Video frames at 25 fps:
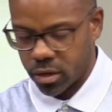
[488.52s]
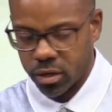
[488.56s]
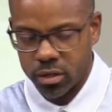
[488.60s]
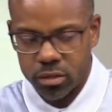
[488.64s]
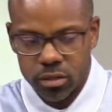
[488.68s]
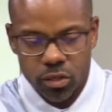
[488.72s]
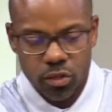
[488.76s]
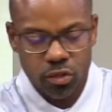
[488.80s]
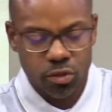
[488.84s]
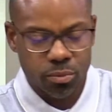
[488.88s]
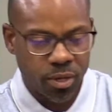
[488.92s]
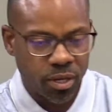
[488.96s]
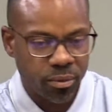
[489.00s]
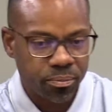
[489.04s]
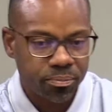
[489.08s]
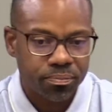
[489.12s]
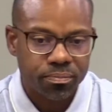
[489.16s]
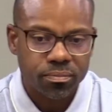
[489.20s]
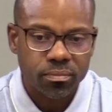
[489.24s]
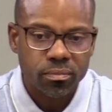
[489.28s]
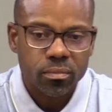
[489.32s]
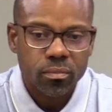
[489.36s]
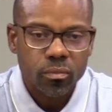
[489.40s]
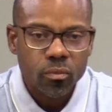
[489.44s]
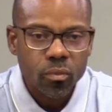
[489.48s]
Excuse me.
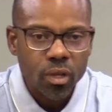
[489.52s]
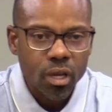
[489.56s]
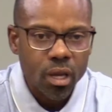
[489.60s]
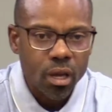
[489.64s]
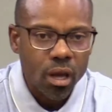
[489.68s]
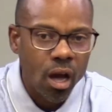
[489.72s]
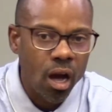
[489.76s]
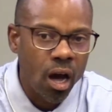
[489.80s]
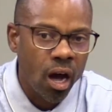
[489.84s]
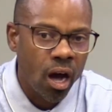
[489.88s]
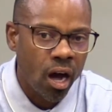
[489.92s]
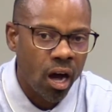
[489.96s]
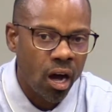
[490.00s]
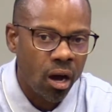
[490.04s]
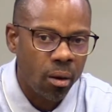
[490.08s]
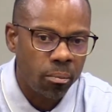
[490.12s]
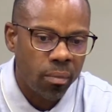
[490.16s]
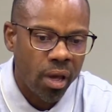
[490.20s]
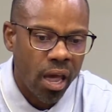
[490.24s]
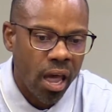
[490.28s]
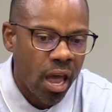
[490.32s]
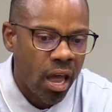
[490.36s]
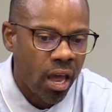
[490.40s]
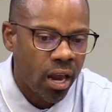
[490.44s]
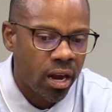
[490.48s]
Um,
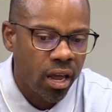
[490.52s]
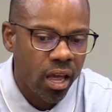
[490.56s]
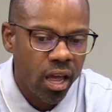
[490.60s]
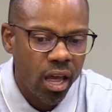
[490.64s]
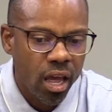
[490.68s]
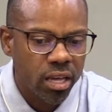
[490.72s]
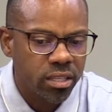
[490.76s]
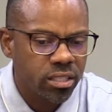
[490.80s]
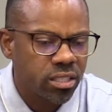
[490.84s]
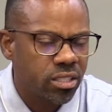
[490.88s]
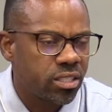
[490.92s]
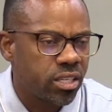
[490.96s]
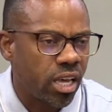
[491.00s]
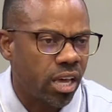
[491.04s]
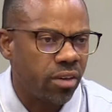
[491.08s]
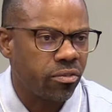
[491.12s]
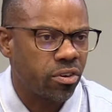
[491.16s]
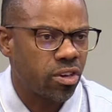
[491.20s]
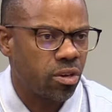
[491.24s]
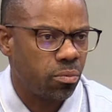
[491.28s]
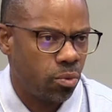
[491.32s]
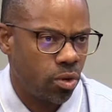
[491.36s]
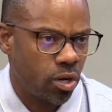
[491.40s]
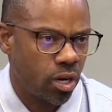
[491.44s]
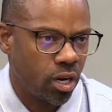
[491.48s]
and it's a safe
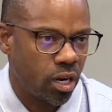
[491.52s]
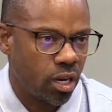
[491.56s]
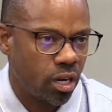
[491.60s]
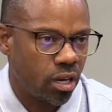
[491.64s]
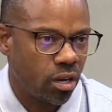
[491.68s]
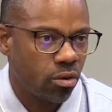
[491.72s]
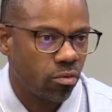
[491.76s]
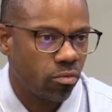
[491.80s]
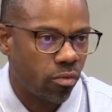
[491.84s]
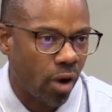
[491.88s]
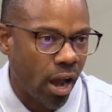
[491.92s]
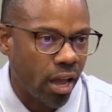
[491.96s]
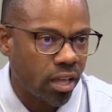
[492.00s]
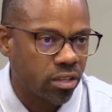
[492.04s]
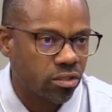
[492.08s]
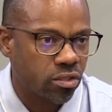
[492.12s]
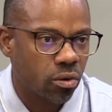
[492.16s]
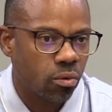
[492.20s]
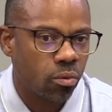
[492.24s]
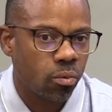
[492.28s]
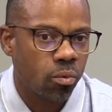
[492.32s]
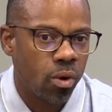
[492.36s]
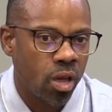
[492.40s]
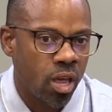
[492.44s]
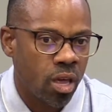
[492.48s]
community, right? So
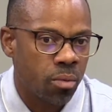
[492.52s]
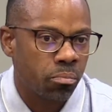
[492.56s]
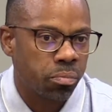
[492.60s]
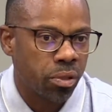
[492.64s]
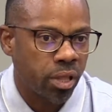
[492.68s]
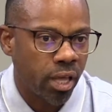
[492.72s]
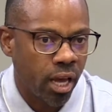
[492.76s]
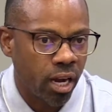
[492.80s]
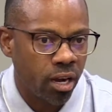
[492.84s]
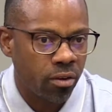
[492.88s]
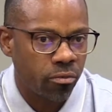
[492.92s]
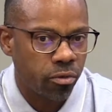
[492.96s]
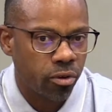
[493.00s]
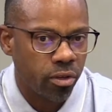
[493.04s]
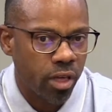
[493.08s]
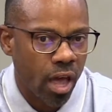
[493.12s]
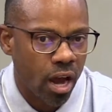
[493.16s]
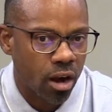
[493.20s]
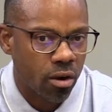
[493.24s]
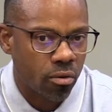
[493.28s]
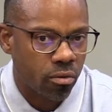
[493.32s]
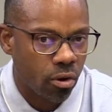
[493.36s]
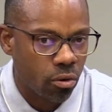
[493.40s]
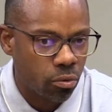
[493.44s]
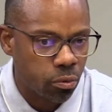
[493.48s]
in planning for
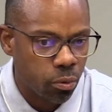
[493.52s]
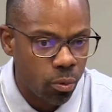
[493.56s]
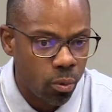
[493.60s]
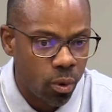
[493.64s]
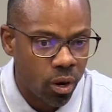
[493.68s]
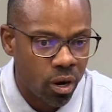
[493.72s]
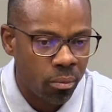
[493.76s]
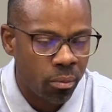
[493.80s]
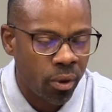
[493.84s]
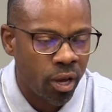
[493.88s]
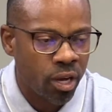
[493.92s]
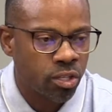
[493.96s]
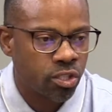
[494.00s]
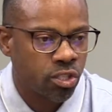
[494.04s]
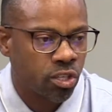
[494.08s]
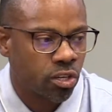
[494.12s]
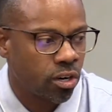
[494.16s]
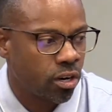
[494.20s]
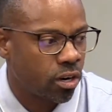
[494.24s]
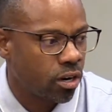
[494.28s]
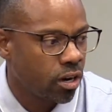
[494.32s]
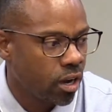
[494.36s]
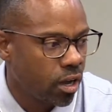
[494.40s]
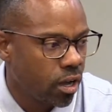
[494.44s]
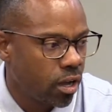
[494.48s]
that growth, we want to make
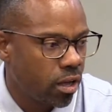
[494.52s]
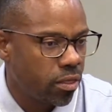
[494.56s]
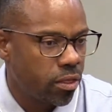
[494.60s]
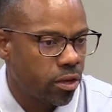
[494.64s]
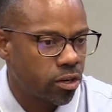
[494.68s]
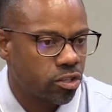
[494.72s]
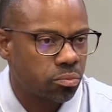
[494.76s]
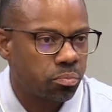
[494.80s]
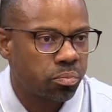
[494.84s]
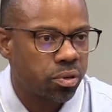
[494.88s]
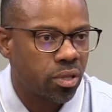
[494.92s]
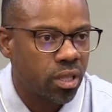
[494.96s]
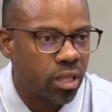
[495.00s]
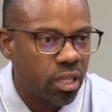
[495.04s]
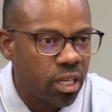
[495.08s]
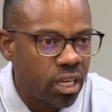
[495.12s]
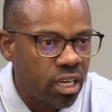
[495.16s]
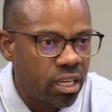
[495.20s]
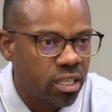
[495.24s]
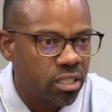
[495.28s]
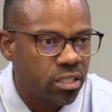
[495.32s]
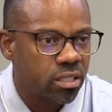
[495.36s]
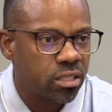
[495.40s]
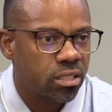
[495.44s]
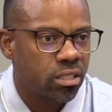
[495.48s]
sure there's
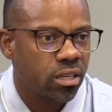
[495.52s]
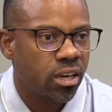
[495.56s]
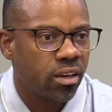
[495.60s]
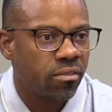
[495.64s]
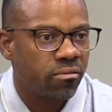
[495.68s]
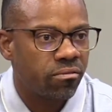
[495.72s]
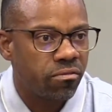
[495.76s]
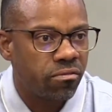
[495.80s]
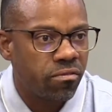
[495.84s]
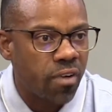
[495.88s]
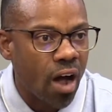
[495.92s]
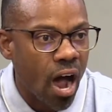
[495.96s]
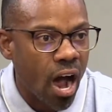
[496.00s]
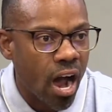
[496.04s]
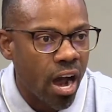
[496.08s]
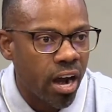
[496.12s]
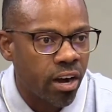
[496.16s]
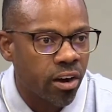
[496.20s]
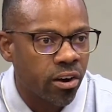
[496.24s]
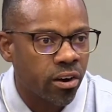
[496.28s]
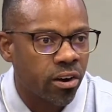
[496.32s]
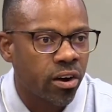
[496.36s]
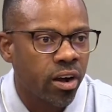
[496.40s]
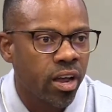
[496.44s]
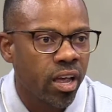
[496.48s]
police and
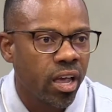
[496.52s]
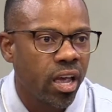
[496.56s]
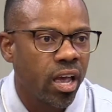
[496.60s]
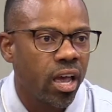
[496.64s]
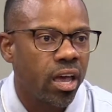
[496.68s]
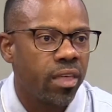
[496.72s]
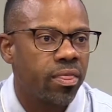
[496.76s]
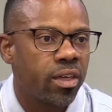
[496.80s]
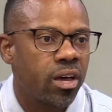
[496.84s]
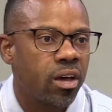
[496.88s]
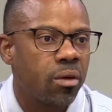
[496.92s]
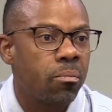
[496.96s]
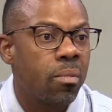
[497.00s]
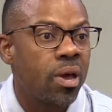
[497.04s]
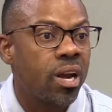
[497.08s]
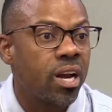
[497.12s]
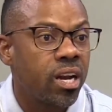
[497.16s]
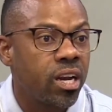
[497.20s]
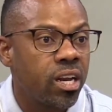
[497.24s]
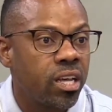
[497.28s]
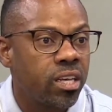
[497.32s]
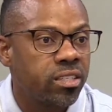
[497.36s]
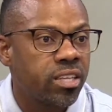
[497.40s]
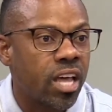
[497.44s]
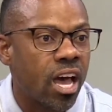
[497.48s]
fire and the
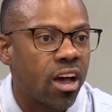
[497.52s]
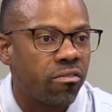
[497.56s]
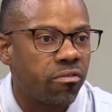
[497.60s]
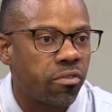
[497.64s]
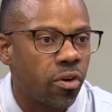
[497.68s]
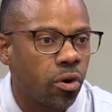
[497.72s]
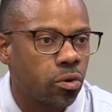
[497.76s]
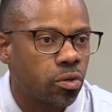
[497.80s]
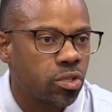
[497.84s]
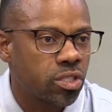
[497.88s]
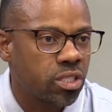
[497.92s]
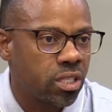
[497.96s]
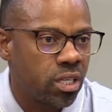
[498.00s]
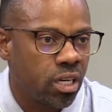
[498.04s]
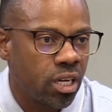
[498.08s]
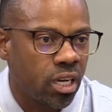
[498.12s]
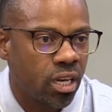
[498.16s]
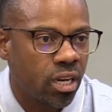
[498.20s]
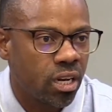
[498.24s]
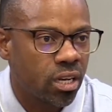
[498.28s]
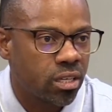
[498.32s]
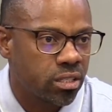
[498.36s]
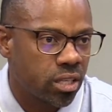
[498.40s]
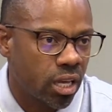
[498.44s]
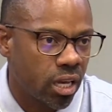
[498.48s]
amenities that folks
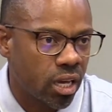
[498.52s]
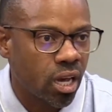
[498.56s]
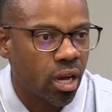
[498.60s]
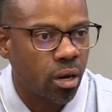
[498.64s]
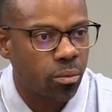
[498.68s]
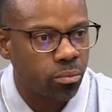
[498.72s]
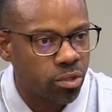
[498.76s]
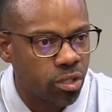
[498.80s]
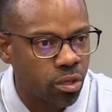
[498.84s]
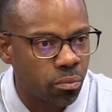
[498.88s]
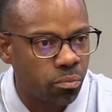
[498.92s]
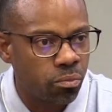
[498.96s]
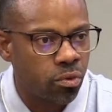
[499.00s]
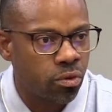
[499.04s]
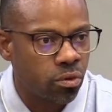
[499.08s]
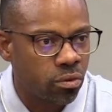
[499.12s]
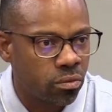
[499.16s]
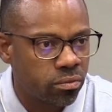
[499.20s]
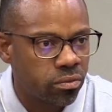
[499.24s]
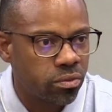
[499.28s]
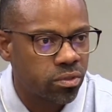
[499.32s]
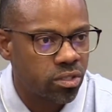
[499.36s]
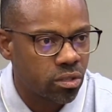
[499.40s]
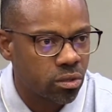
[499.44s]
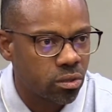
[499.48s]
need as they come to move
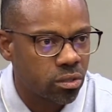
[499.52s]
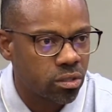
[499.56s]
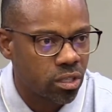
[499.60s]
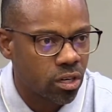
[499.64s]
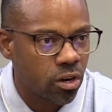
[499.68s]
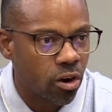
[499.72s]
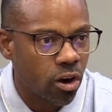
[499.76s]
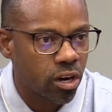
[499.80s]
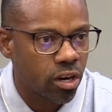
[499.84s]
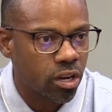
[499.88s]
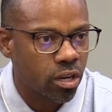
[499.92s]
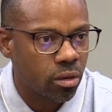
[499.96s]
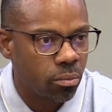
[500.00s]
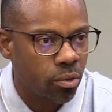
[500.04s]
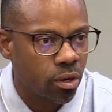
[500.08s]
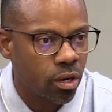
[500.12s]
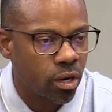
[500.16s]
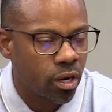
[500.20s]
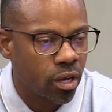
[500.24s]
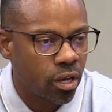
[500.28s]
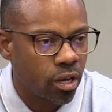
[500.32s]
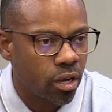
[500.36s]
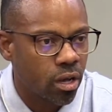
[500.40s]
to, to our community.